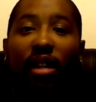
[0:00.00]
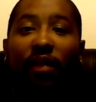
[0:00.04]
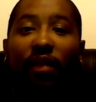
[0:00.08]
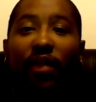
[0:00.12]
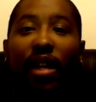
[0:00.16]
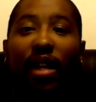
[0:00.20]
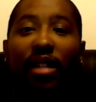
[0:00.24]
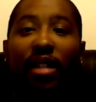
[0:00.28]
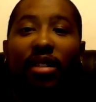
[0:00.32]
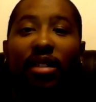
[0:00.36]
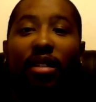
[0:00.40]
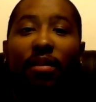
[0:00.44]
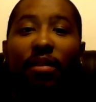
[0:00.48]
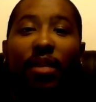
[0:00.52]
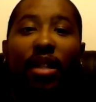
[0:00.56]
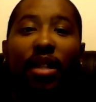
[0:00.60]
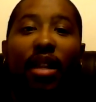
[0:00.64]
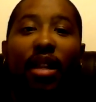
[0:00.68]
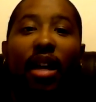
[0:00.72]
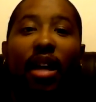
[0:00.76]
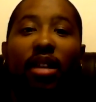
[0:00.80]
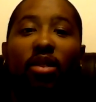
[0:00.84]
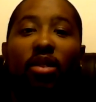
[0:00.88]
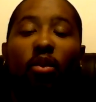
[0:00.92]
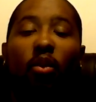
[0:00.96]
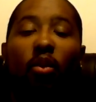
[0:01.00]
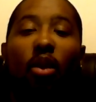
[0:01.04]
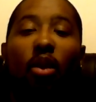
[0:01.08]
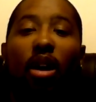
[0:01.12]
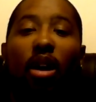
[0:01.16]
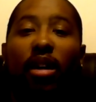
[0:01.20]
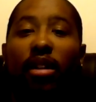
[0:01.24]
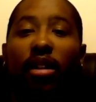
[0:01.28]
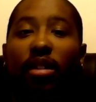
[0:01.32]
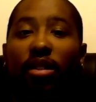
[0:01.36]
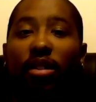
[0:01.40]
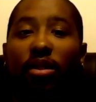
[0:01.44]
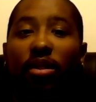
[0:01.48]
if that's something that you
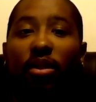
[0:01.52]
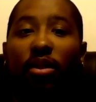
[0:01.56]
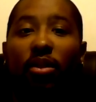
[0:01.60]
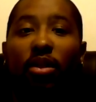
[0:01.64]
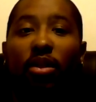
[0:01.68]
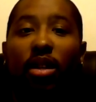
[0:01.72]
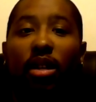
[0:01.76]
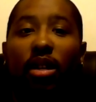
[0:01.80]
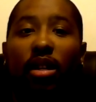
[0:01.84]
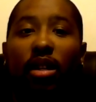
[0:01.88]
want to do,